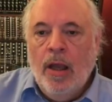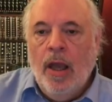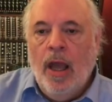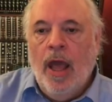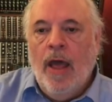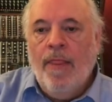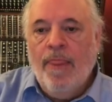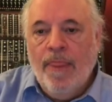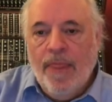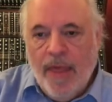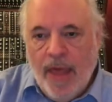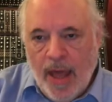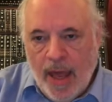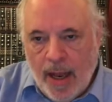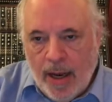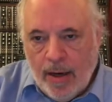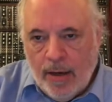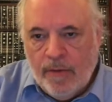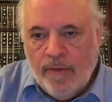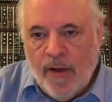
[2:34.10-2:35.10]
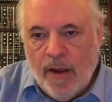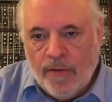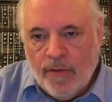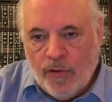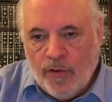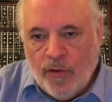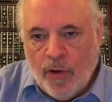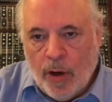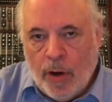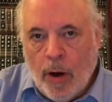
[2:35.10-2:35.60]
and then take the
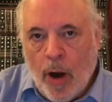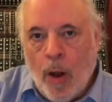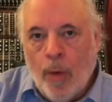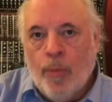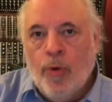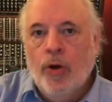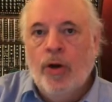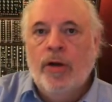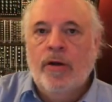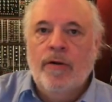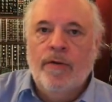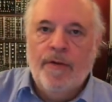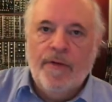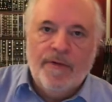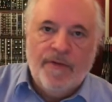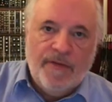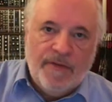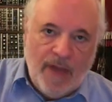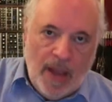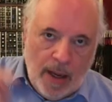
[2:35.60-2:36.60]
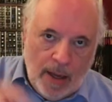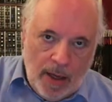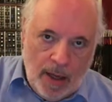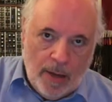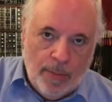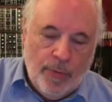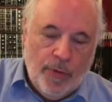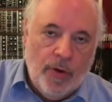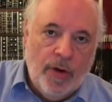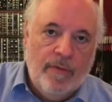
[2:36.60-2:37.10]
trigger output into the sync
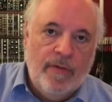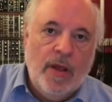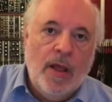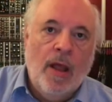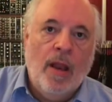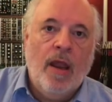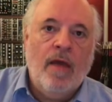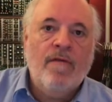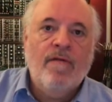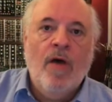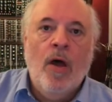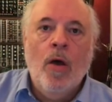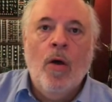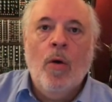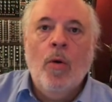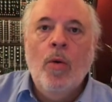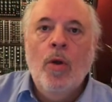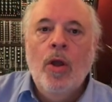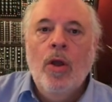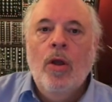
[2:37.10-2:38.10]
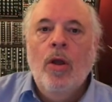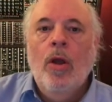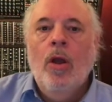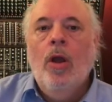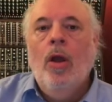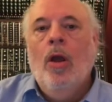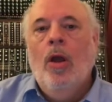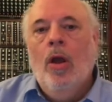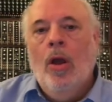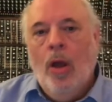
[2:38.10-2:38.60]
input of the LFO.
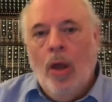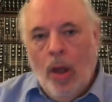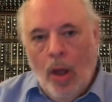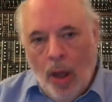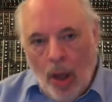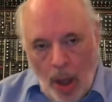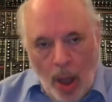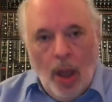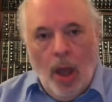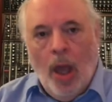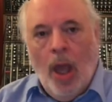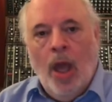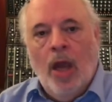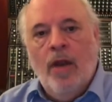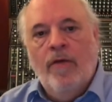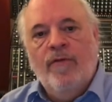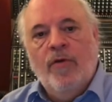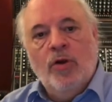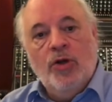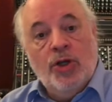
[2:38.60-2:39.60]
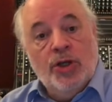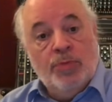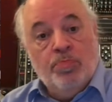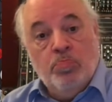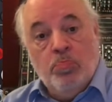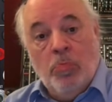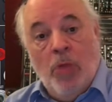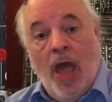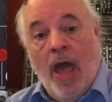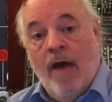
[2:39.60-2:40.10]
And if you just
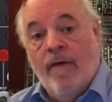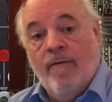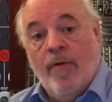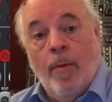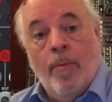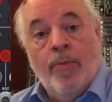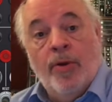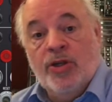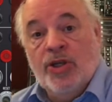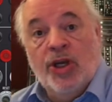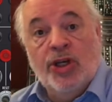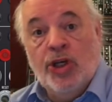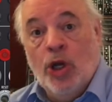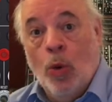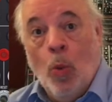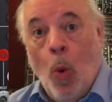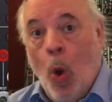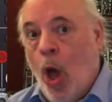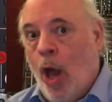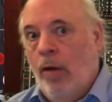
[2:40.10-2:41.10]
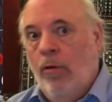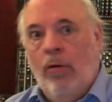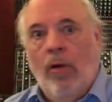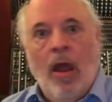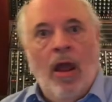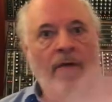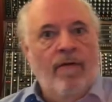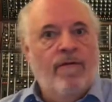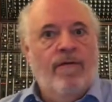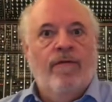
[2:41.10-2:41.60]
have position 1,
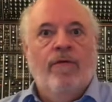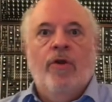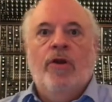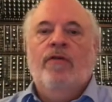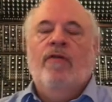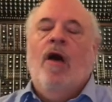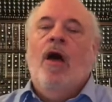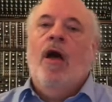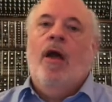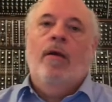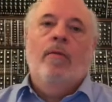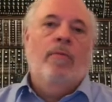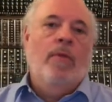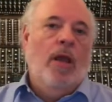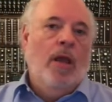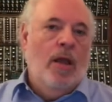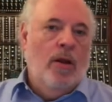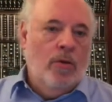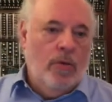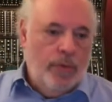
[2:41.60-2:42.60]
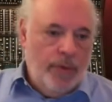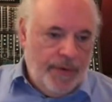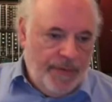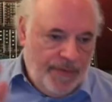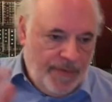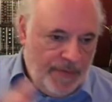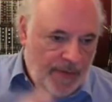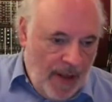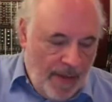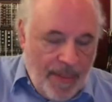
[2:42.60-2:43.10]
every time it'll
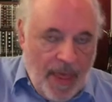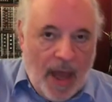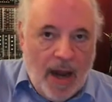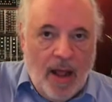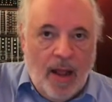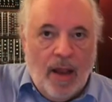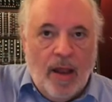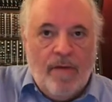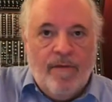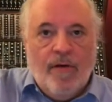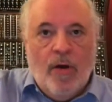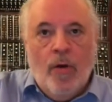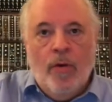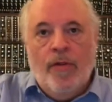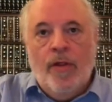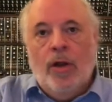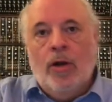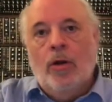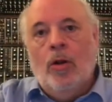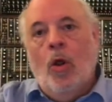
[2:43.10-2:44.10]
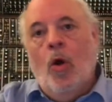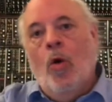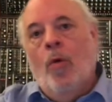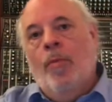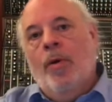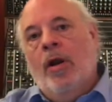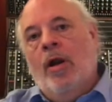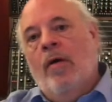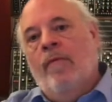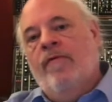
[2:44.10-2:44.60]
reset that LFO and then it'll
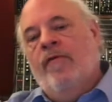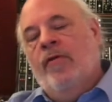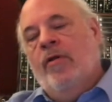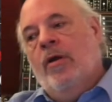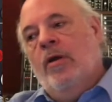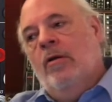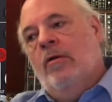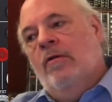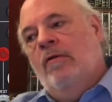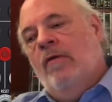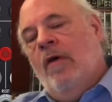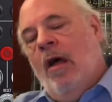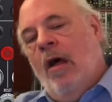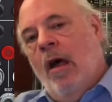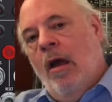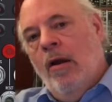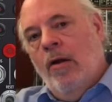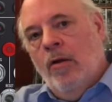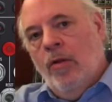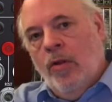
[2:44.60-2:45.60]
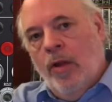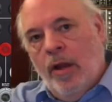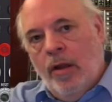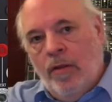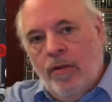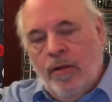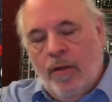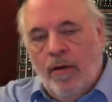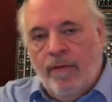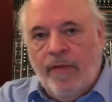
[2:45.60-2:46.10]
open up for the entire
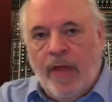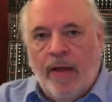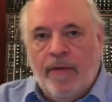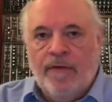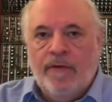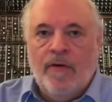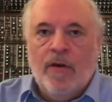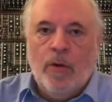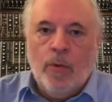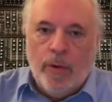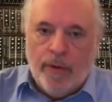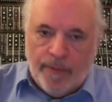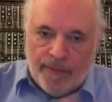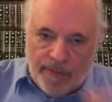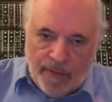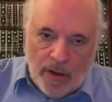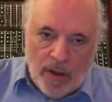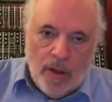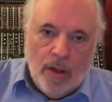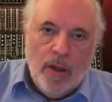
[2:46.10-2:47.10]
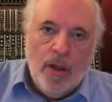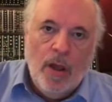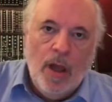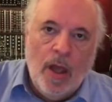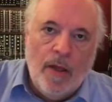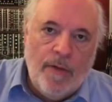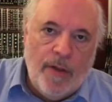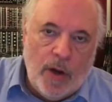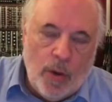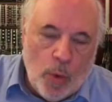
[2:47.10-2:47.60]
length of that sequence,
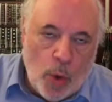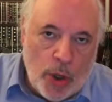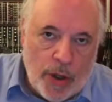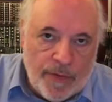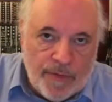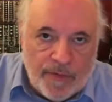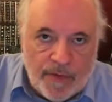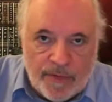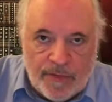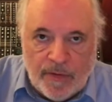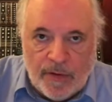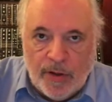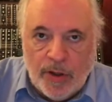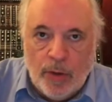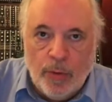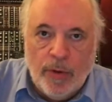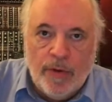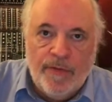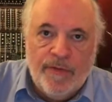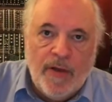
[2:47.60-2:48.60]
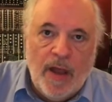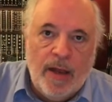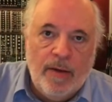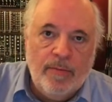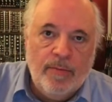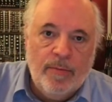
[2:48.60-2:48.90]
and then it will consistently reset.